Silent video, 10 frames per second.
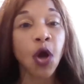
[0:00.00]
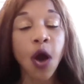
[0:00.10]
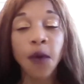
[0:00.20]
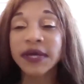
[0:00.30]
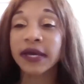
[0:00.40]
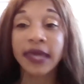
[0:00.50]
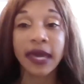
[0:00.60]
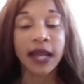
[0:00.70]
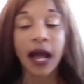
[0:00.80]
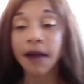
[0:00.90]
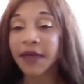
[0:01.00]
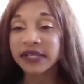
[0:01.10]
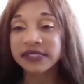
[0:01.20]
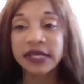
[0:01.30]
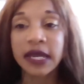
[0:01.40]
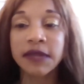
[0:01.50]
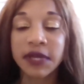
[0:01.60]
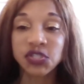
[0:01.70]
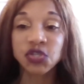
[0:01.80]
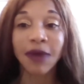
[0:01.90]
always, again, I'm not saying that